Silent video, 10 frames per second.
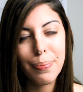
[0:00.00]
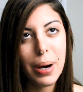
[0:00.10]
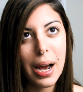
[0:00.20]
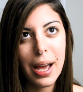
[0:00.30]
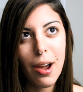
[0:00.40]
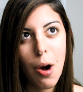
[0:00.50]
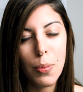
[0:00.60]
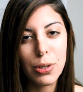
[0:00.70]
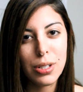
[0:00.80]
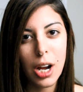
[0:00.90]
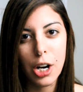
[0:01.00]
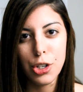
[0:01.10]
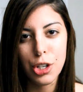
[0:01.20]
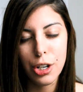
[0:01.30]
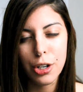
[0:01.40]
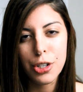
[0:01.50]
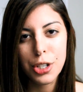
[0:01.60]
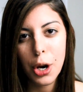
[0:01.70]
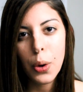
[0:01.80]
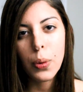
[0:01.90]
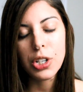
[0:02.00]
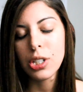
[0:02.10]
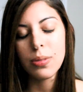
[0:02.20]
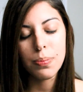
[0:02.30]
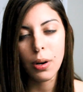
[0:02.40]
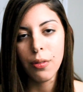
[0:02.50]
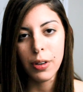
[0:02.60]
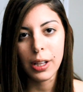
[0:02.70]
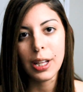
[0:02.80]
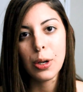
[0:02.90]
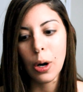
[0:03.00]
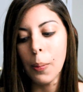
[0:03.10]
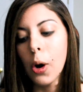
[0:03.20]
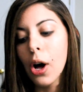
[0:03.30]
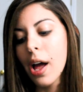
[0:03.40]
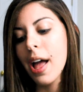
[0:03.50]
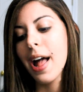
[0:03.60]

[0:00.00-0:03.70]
by almost 100 or so, which is perfectly normal,